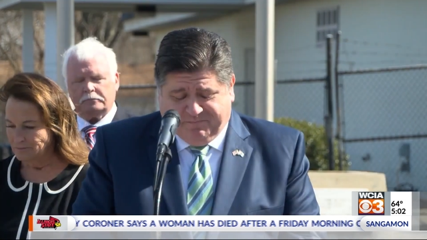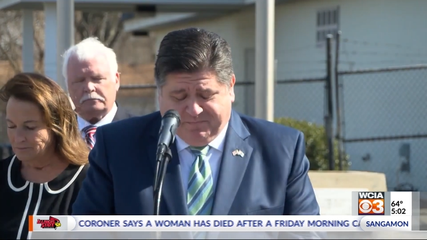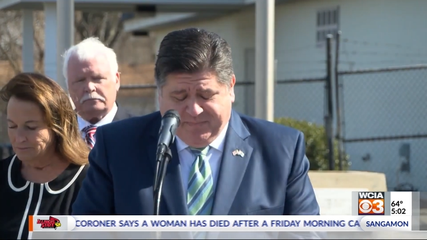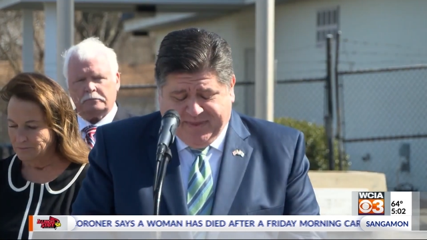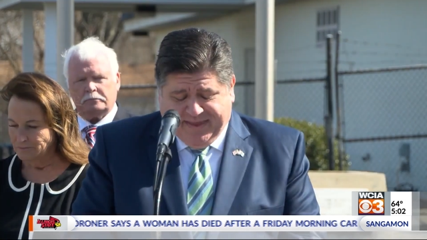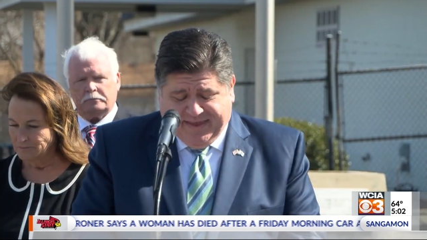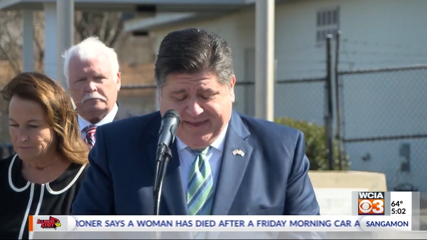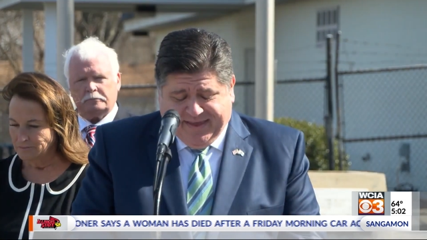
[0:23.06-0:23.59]
Speaker 1: the
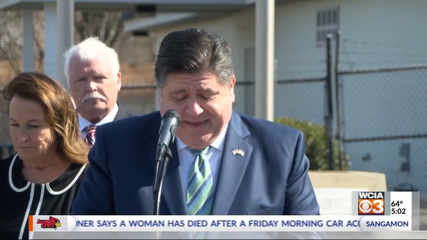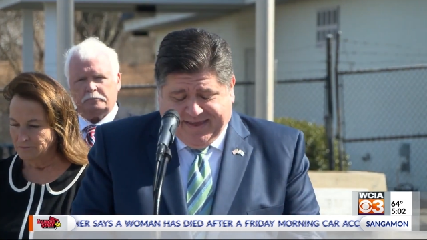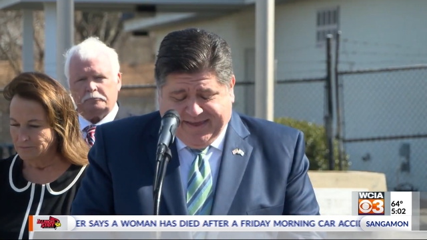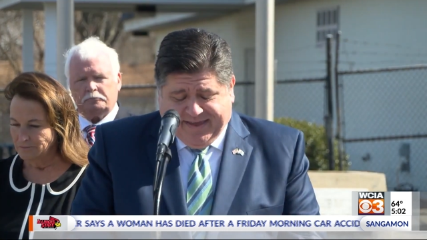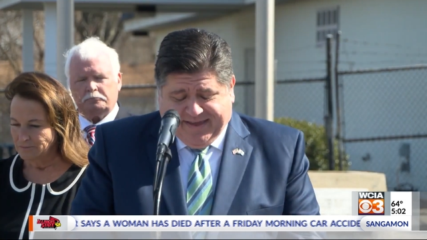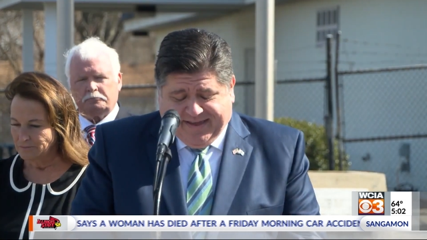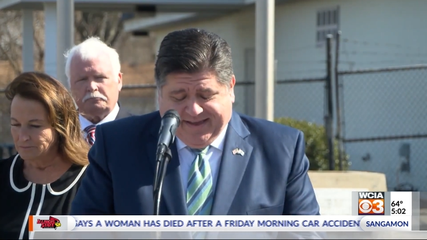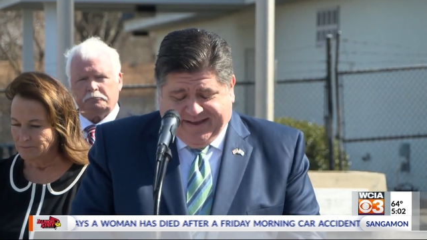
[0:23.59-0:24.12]
opportunity to
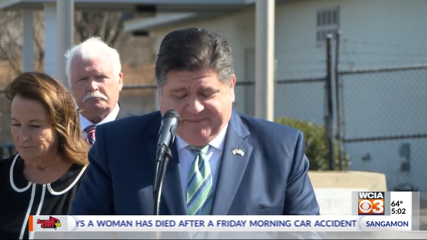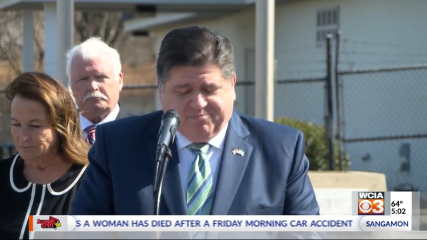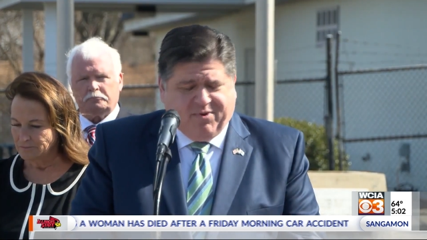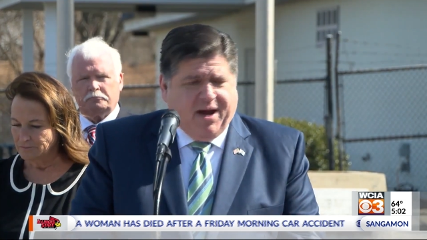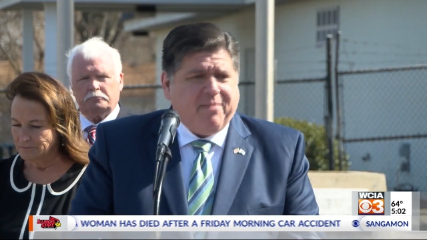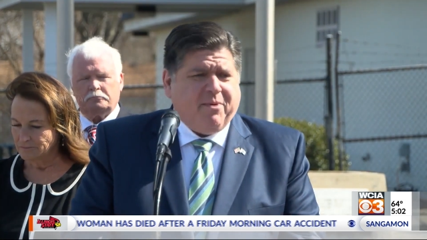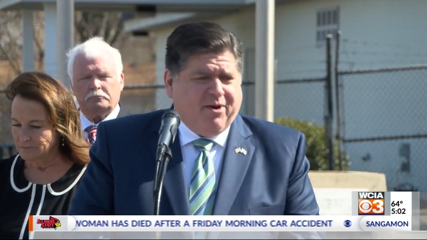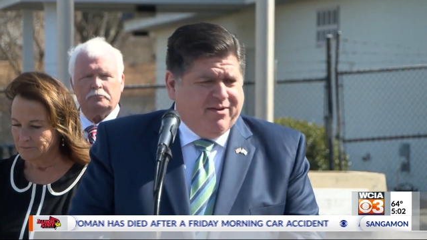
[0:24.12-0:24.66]
attack
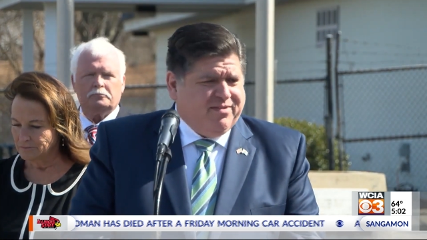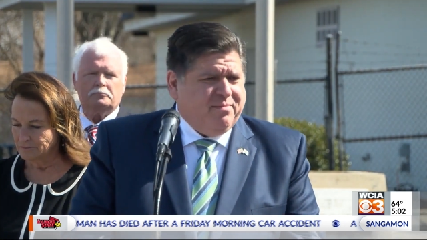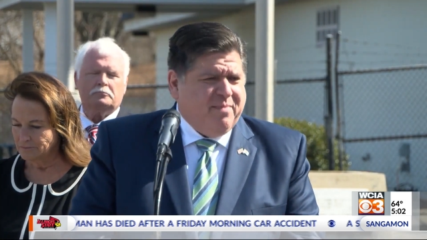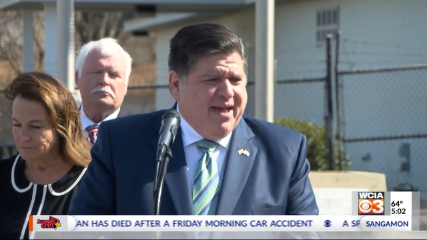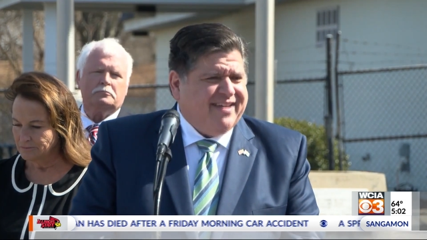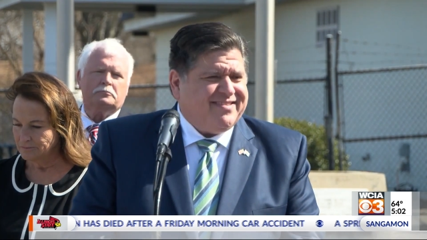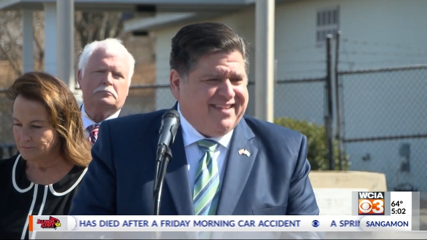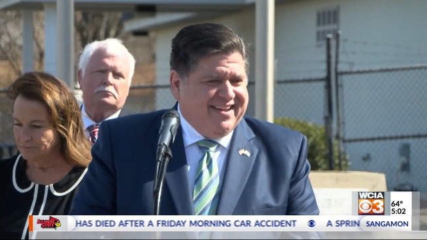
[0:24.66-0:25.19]
Pritzker,
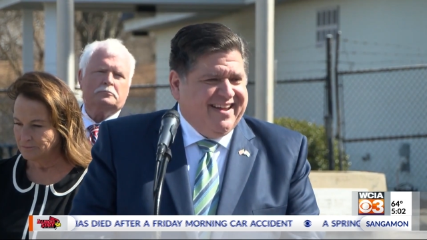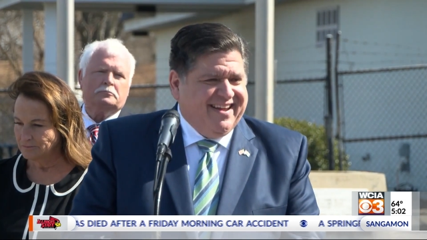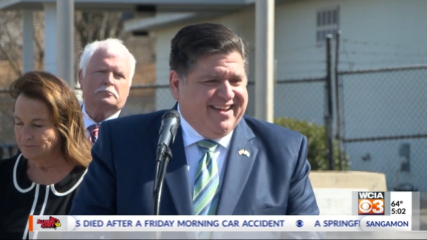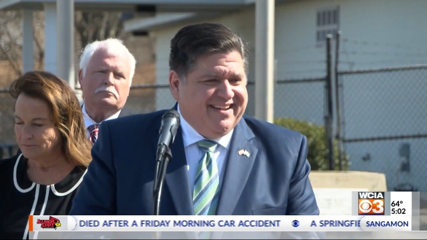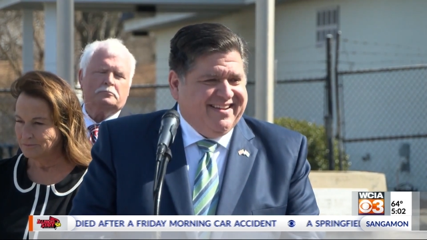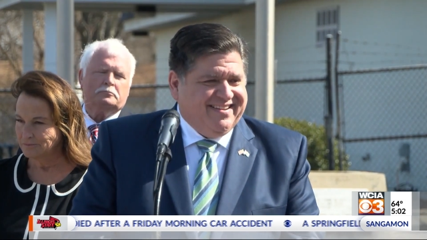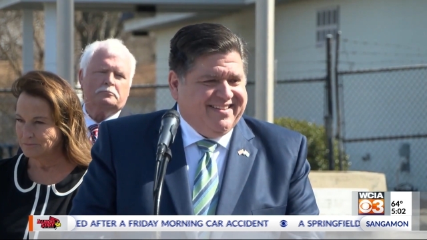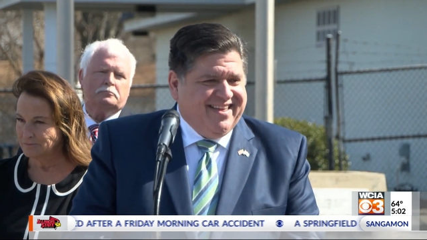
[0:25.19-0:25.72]
saying he needs
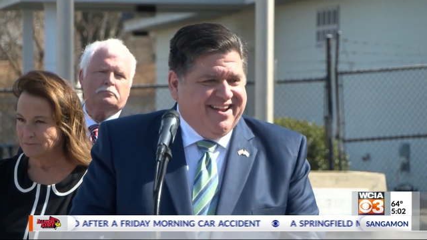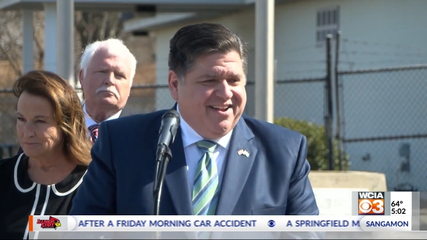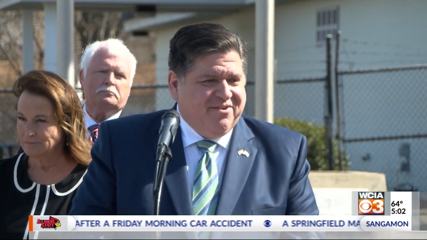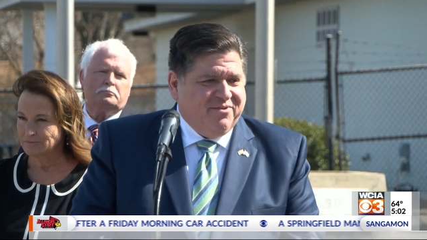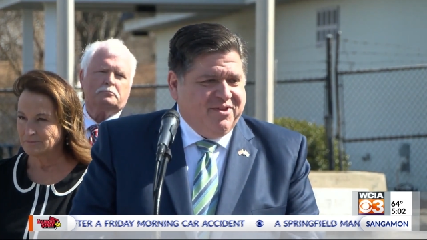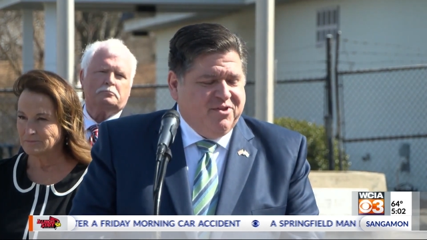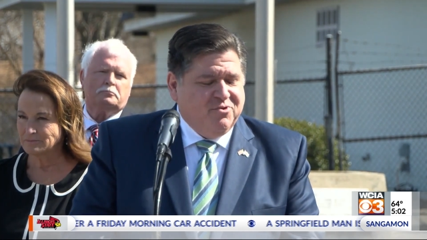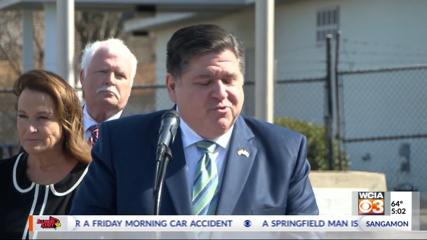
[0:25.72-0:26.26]
to keep his
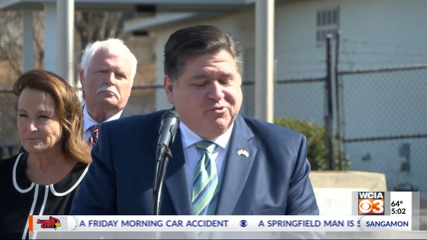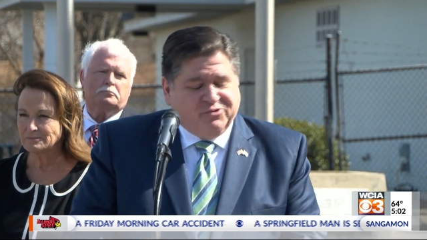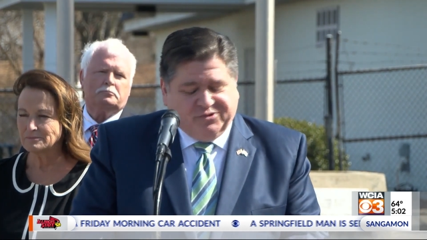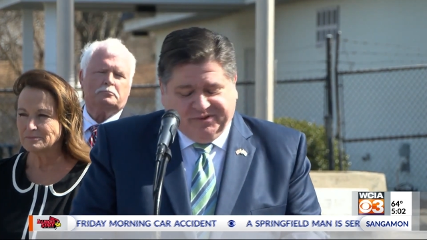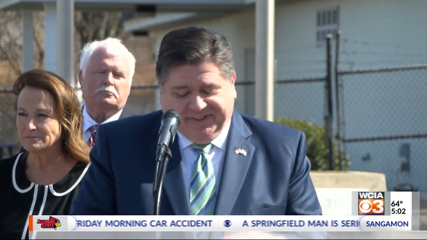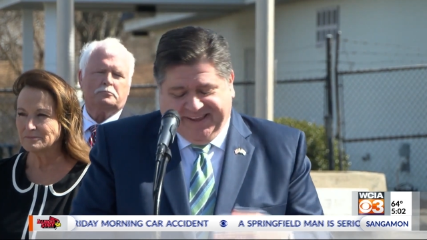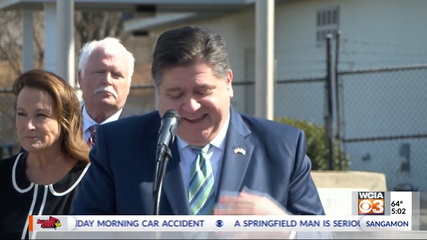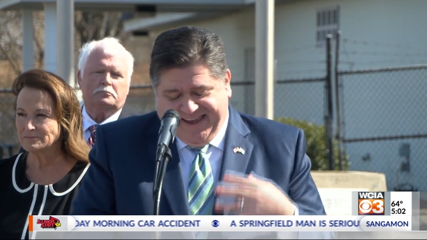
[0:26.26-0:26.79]
focus right
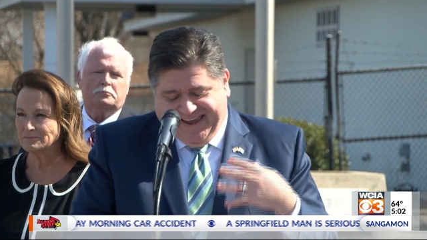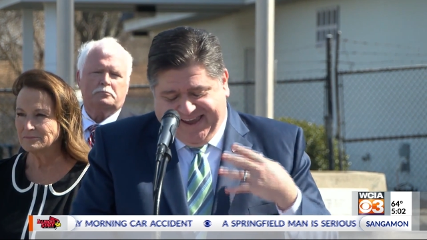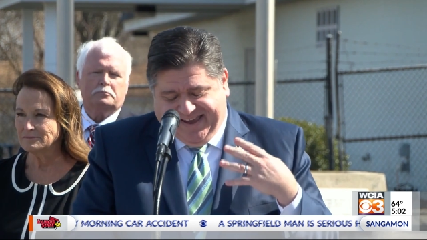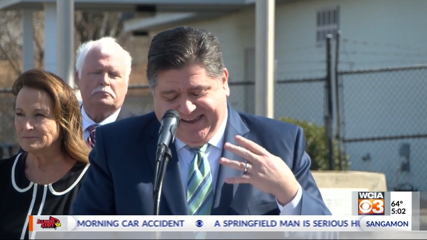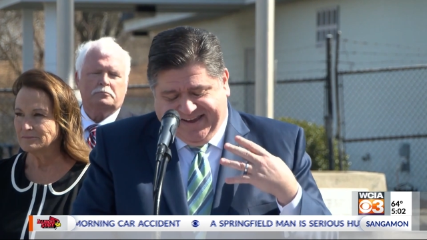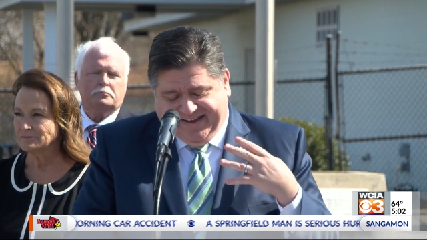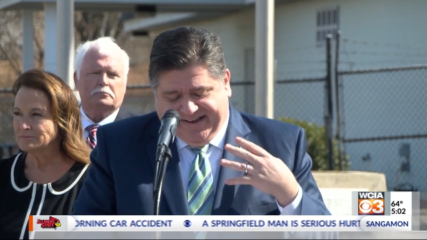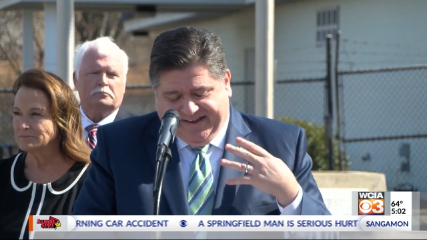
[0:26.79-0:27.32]
here in
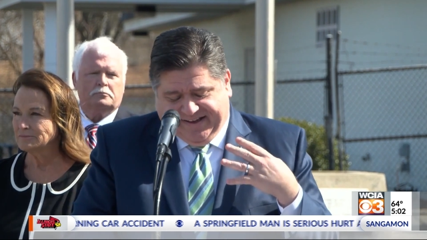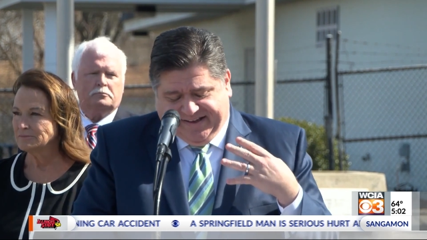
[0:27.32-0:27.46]
Illinois.